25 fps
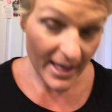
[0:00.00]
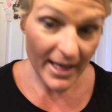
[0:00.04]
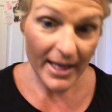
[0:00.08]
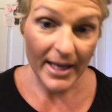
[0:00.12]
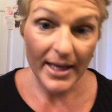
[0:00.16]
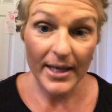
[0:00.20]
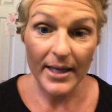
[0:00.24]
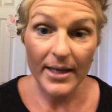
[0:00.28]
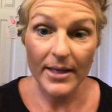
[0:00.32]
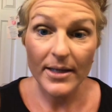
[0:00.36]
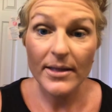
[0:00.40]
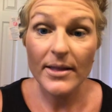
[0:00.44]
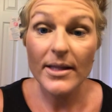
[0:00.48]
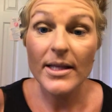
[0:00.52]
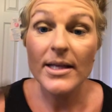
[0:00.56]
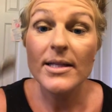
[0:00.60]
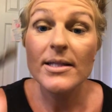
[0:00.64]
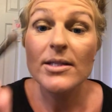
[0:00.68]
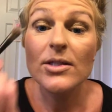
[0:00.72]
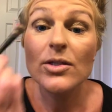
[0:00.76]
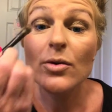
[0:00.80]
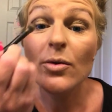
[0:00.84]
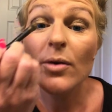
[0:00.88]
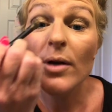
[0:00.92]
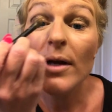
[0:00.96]
in this
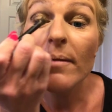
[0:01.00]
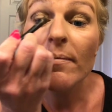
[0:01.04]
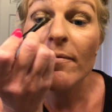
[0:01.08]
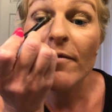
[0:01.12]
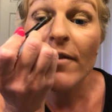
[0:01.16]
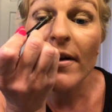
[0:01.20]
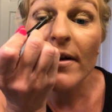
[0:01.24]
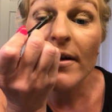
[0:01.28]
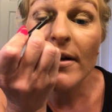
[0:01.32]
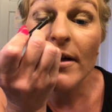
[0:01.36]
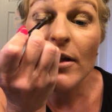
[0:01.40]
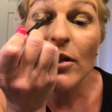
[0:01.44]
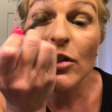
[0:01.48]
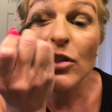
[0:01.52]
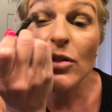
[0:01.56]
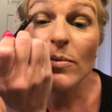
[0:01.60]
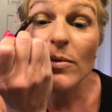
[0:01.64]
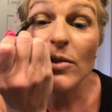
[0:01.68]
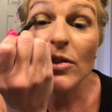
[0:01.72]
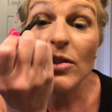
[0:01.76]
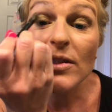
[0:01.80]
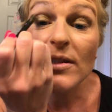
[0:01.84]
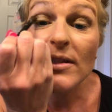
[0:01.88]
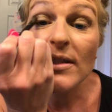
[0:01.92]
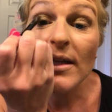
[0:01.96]
cream foundation,
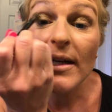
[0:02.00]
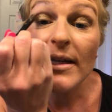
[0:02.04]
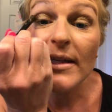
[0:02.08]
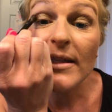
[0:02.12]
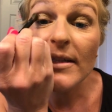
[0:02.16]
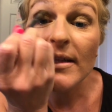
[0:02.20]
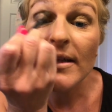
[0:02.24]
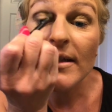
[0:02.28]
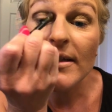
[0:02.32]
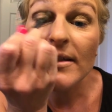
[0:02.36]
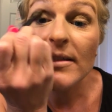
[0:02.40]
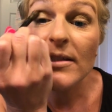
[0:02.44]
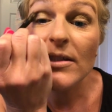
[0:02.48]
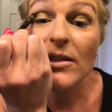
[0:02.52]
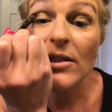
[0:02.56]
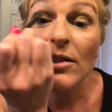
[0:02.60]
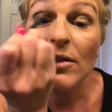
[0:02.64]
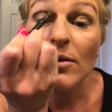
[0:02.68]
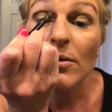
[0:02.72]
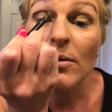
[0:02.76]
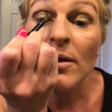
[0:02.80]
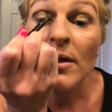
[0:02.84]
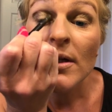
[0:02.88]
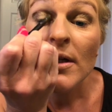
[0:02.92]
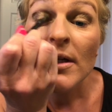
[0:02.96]
which is kind of nice
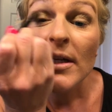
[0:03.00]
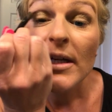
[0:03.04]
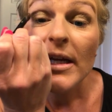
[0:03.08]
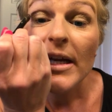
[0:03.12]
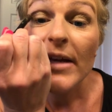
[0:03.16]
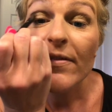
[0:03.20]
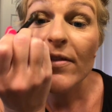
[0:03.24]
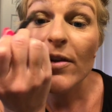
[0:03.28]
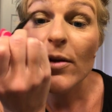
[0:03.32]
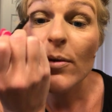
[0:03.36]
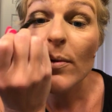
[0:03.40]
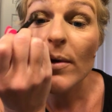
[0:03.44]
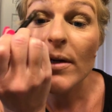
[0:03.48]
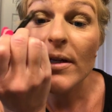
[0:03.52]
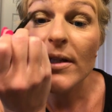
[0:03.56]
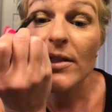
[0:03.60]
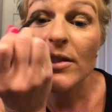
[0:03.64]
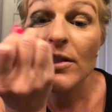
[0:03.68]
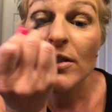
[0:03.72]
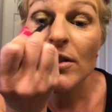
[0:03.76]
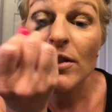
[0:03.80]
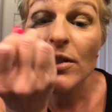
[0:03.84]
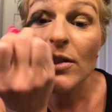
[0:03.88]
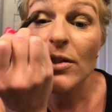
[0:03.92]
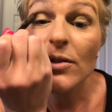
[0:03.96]
too. If you wanted to
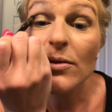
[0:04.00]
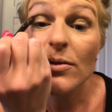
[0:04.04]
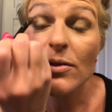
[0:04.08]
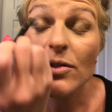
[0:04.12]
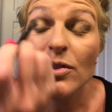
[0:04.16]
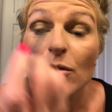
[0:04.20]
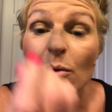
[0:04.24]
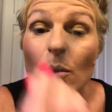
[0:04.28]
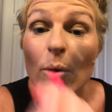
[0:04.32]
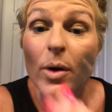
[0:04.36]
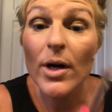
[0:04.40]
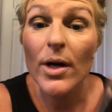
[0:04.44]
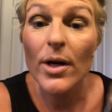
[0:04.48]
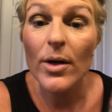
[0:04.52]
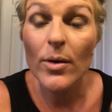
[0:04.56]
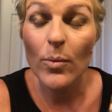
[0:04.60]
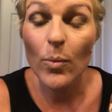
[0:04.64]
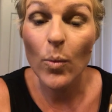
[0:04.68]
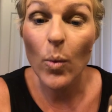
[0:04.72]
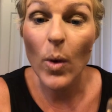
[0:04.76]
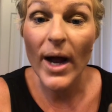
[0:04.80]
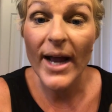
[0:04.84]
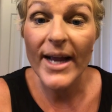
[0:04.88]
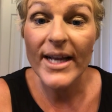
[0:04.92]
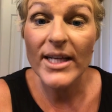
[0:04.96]
use your
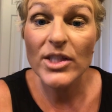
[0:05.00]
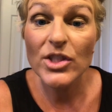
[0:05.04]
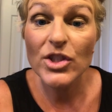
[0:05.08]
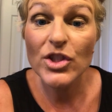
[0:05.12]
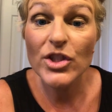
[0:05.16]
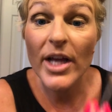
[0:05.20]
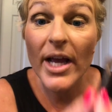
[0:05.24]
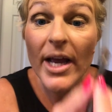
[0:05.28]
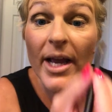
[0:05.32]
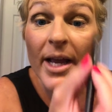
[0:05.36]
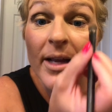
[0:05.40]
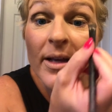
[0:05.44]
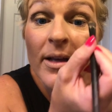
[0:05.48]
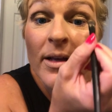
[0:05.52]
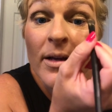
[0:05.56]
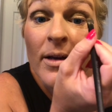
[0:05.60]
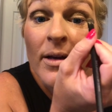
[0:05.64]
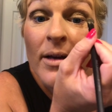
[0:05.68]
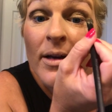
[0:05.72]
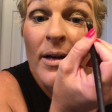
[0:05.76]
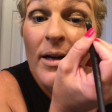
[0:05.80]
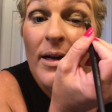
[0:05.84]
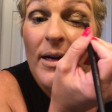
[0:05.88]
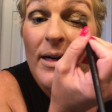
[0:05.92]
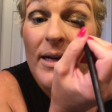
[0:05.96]
white shade
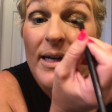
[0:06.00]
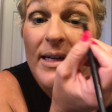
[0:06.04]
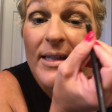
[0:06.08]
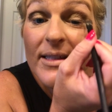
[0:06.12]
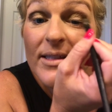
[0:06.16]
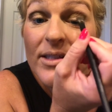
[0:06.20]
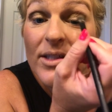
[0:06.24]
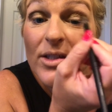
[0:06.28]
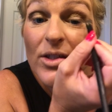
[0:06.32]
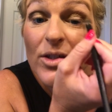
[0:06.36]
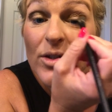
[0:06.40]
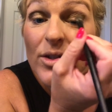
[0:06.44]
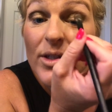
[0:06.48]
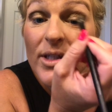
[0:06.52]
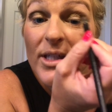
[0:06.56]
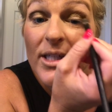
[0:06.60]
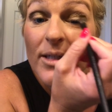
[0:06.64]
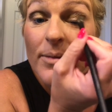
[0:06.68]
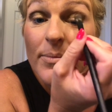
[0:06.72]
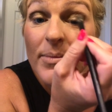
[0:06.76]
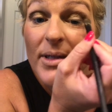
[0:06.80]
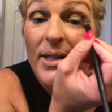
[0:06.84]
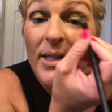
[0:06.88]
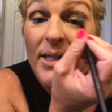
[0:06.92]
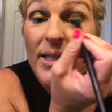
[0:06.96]
as the
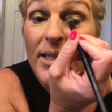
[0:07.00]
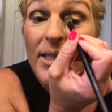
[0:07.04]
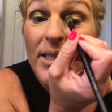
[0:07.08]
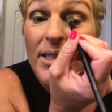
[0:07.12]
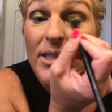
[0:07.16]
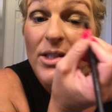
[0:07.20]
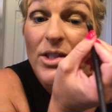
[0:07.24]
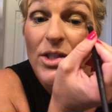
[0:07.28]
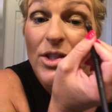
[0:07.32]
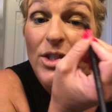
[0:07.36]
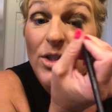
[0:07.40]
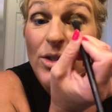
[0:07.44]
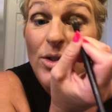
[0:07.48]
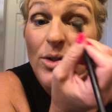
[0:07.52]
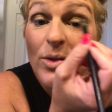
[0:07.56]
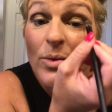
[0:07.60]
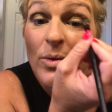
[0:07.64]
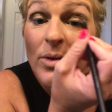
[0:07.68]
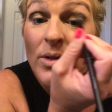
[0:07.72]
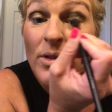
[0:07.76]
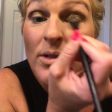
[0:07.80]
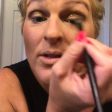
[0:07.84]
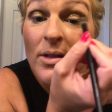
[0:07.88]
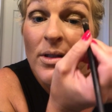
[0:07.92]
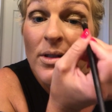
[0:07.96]
cream and then do